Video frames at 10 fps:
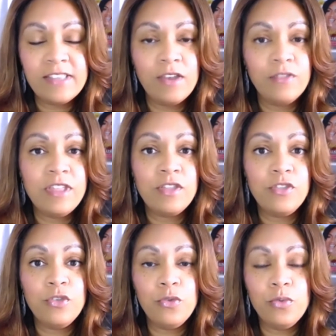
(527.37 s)
I don't need to
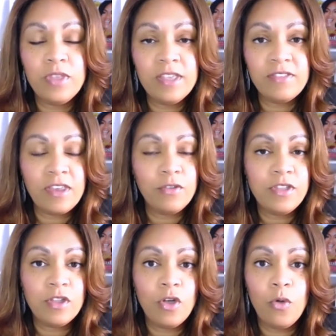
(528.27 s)
do this. I don't need
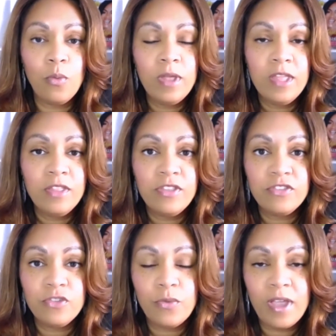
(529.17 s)
to go this
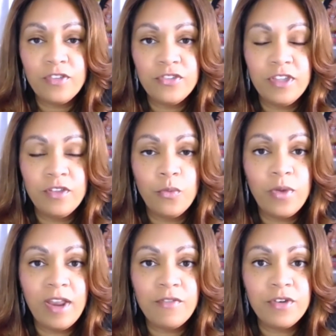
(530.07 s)
direction or
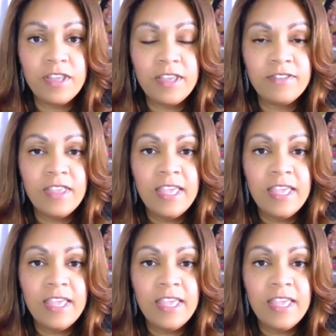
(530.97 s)
whatever it is.